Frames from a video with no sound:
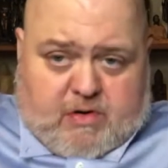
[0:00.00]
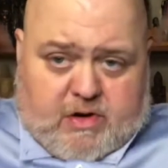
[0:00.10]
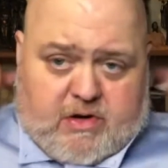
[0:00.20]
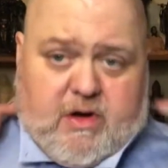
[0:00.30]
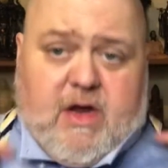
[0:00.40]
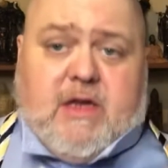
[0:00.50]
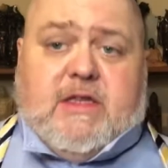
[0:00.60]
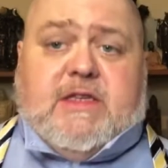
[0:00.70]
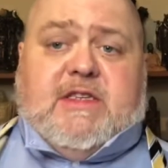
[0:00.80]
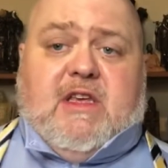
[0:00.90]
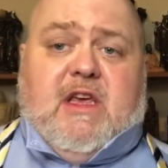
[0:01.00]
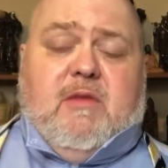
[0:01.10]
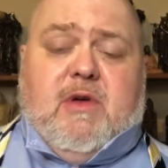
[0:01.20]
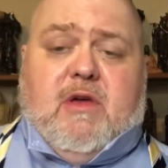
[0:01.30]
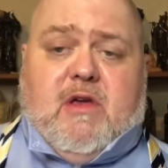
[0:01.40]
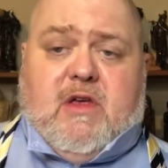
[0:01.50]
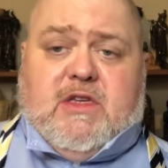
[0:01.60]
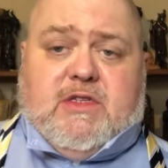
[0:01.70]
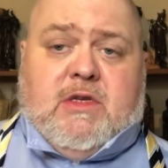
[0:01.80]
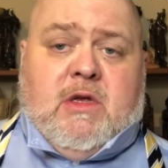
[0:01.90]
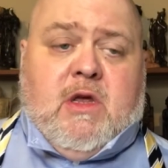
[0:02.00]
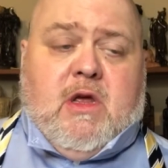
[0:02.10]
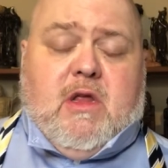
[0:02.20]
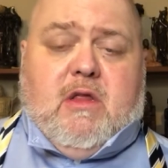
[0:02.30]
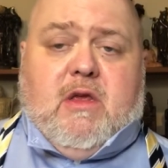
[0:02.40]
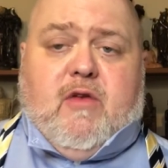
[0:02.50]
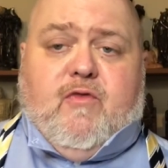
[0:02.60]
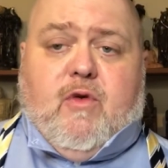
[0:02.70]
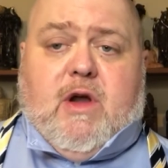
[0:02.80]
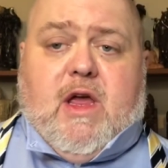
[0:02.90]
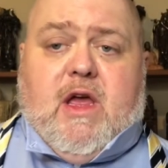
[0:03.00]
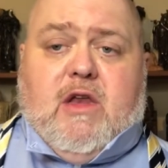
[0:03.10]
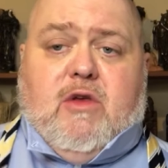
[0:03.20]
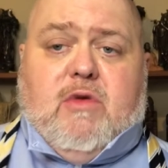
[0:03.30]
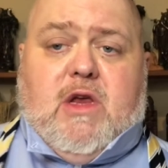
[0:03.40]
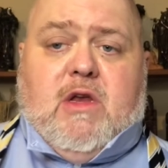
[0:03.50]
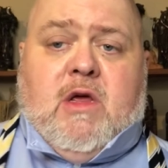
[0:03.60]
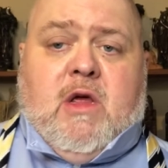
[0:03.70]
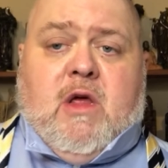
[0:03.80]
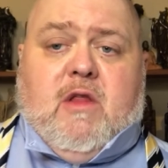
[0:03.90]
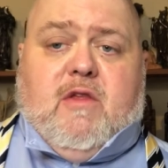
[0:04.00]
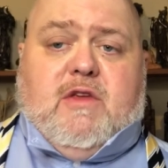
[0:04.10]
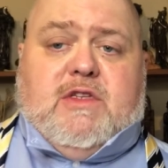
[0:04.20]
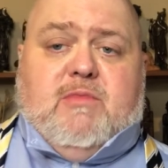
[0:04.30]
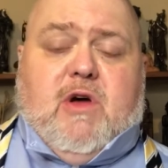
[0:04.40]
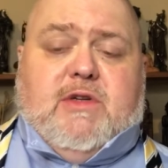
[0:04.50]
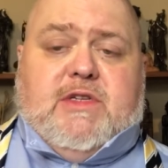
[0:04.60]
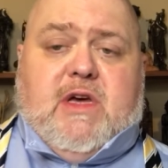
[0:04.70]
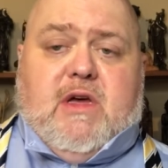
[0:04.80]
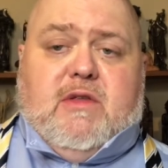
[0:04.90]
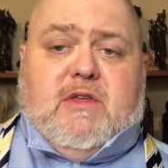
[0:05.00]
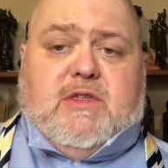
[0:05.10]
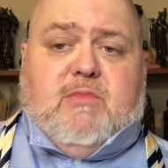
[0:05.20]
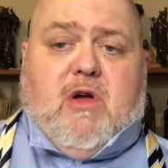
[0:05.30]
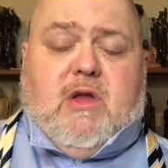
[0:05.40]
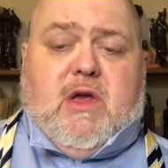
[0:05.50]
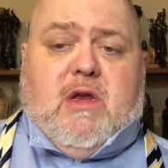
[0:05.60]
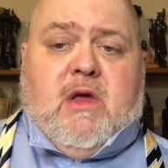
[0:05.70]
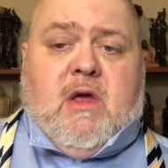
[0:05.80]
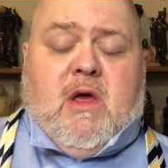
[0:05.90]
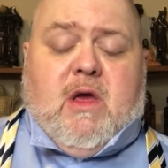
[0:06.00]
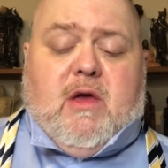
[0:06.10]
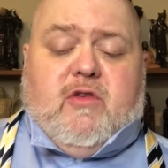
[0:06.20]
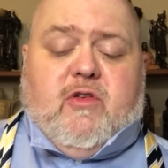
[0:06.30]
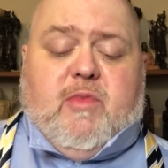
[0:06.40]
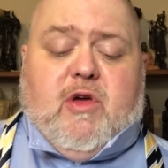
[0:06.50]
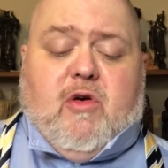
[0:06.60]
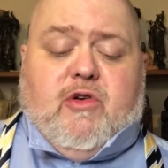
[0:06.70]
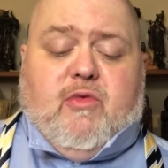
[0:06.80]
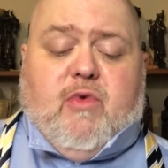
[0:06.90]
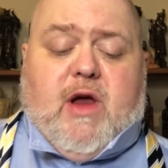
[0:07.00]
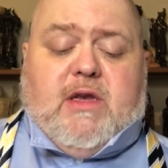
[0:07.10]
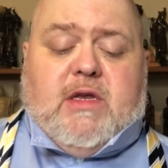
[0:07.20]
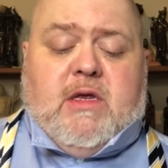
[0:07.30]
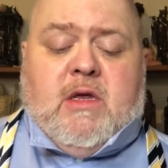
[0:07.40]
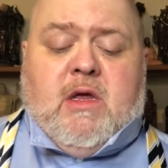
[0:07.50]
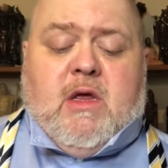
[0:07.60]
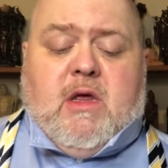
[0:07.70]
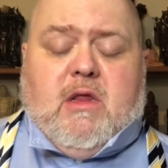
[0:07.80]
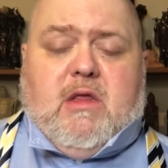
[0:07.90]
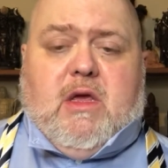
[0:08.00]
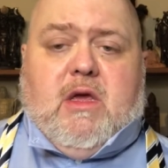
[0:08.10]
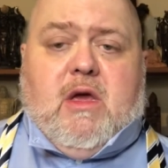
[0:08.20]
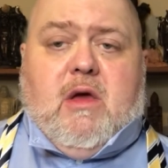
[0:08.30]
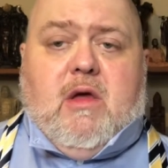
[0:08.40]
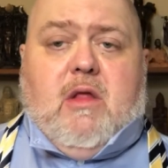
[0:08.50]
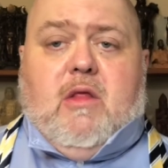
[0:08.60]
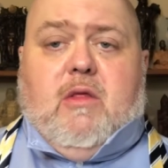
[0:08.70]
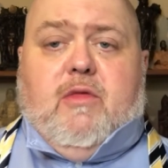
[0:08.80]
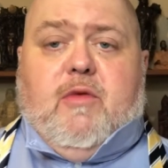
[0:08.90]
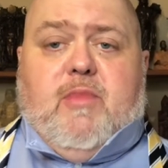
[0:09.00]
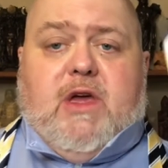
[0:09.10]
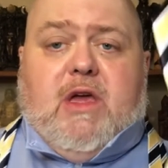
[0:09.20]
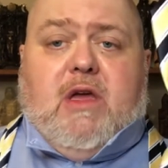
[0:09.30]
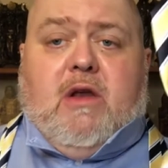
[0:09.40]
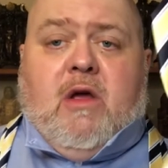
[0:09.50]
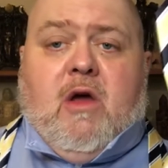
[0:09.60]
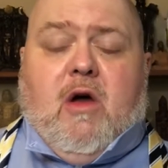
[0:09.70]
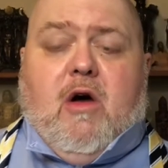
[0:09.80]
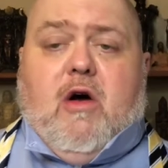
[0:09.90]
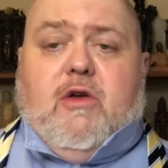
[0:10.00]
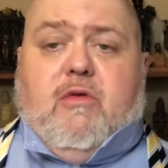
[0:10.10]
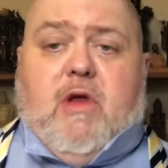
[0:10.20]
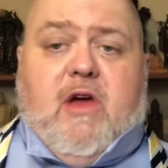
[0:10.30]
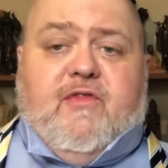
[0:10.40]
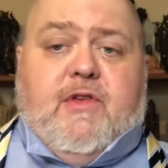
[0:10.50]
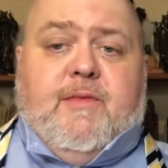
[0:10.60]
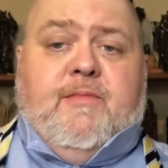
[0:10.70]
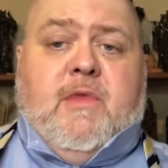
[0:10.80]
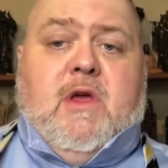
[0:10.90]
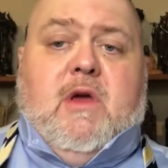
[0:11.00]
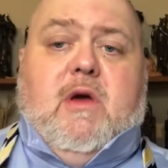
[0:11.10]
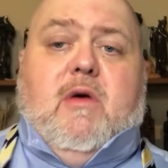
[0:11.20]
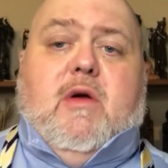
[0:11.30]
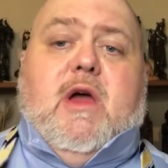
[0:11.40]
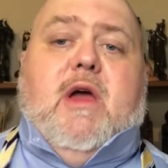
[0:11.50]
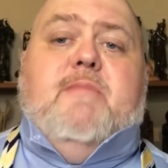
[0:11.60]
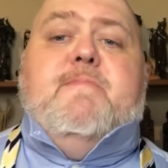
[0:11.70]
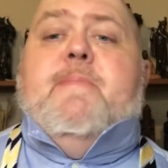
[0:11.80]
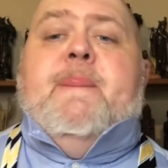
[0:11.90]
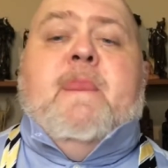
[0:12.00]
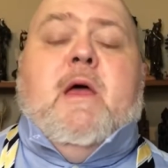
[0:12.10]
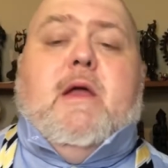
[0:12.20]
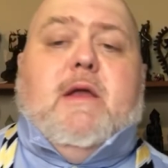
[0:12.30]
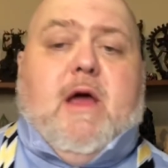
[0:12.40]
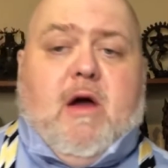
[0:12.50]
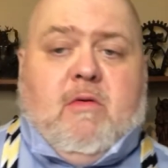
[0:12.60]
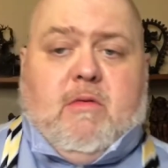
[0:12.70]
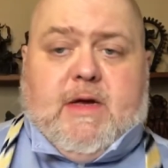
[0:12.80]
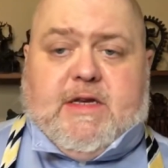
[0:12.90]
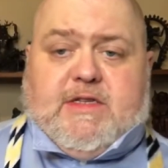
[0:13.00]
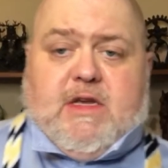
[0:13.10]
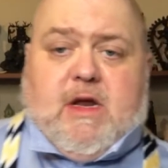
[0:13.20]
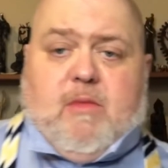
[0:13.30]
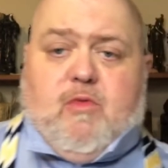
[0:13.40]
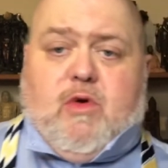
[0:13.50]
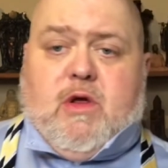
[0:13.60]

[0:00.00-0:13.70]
your neck the same as the four in hand. You need the small side, the small end. It should be on your right. The big end on your left. Okay. Now, like I said, I'm gonna